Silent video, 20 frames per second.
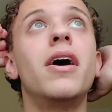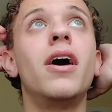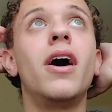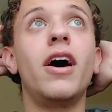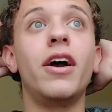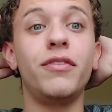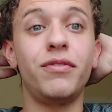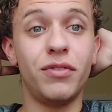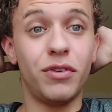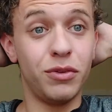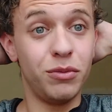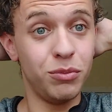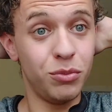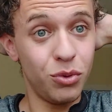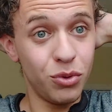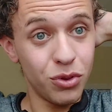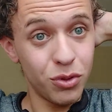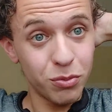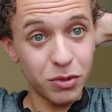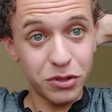I've on more
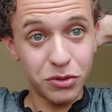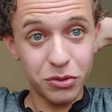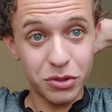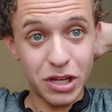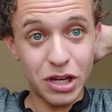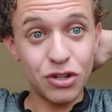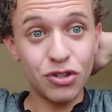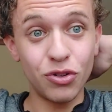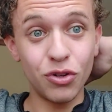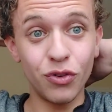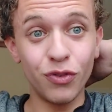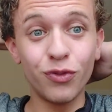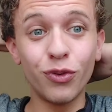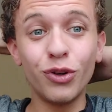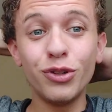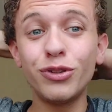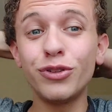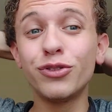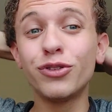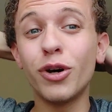than one occasion
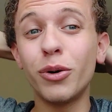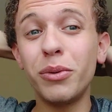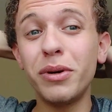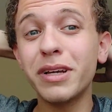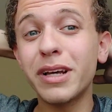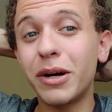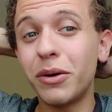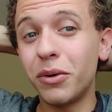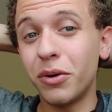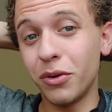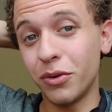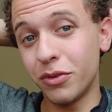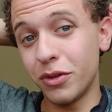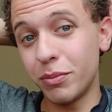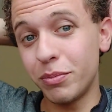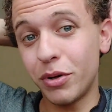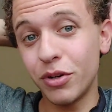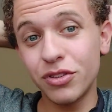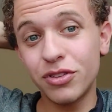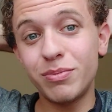avoided going out on the
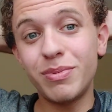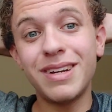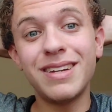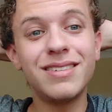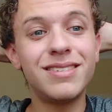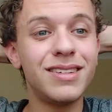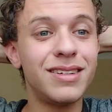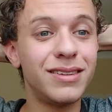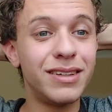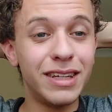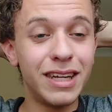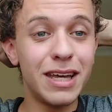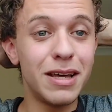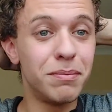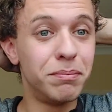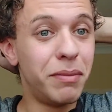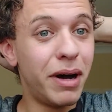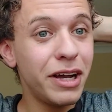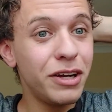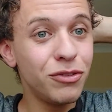possibility that it
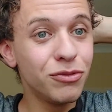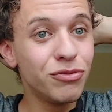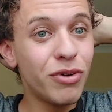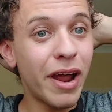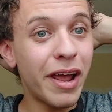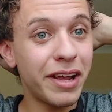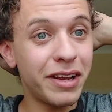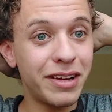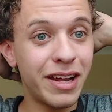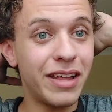might rain,